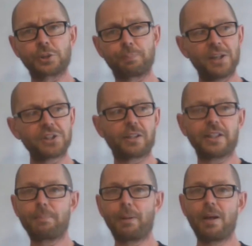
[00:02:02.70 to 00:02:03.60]
basically
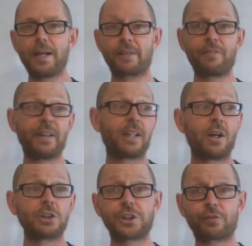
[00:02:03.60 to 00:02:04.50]
applying a very
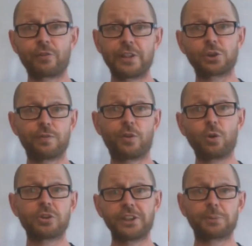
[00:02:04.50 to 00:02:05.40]
large differential
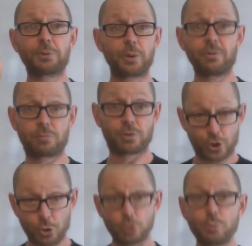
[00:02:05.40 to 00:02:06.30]
voltage between two
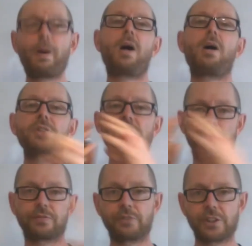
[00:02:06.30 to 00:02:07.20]
parts of
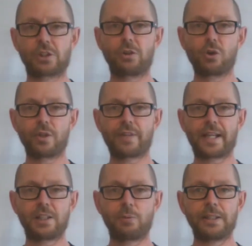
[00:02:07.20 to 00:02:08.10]
this long
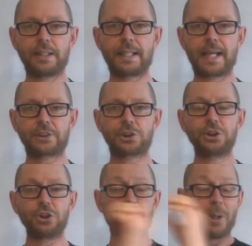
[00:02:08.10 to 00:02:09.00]
evacuated gas
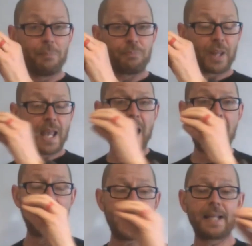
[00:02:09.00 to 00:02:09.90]
tube.
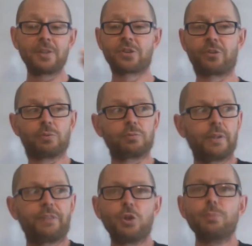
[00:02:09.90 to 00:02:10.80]
And
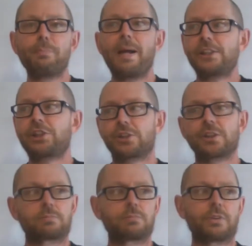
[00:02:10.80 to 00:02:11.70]
if you measure
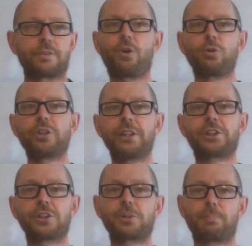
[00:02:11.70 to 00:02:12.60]
the voltage
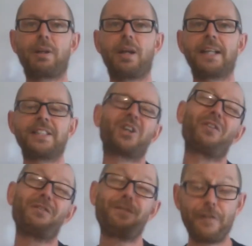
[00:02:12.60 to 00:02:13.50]
that's applied, you can
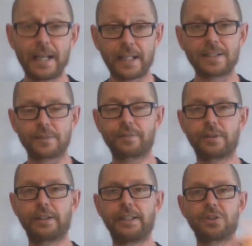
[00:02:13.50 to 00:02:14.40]

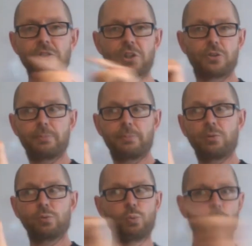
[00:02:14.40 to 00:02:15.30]
effectively determine
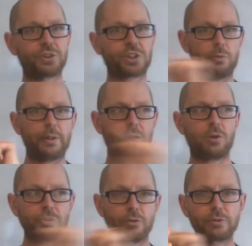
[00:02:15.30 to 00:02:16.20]
what's going on
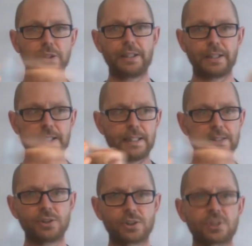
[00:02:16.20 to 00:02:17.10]
the
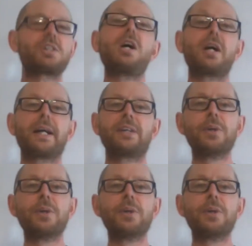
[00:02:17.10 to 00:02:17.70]
inside.